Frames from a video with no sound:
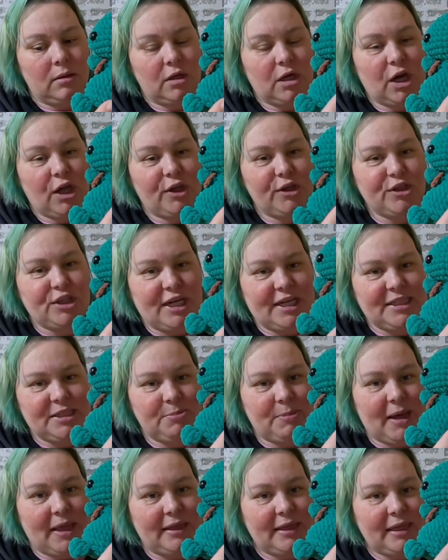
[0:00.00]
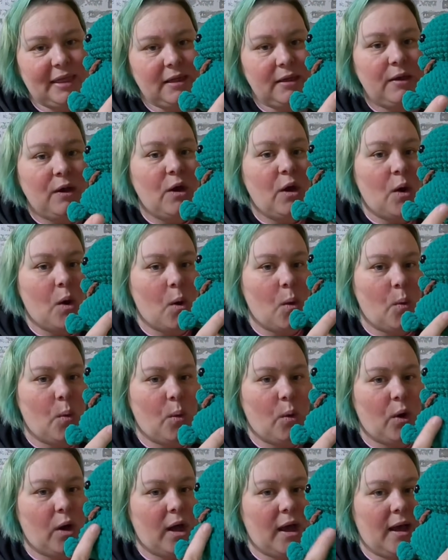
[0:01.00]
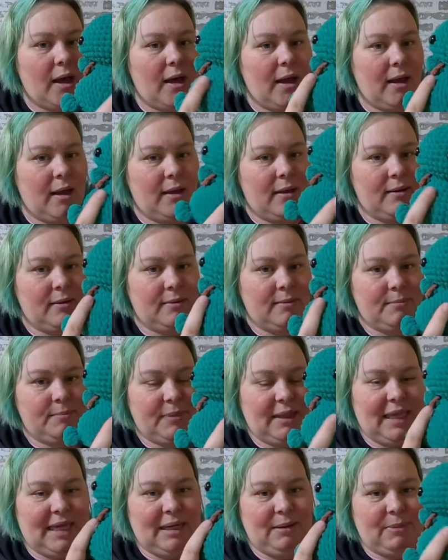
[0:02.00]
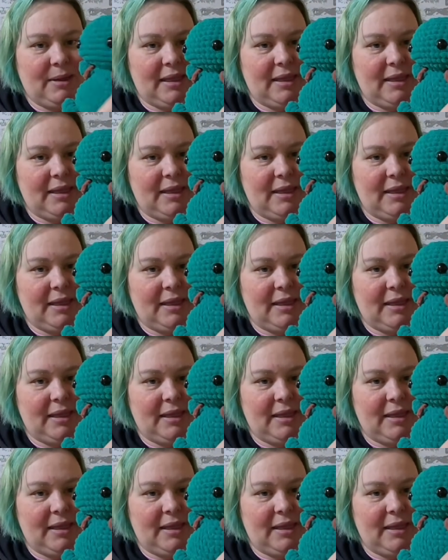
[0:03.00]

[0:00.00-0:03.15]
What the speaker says: color change belly or plain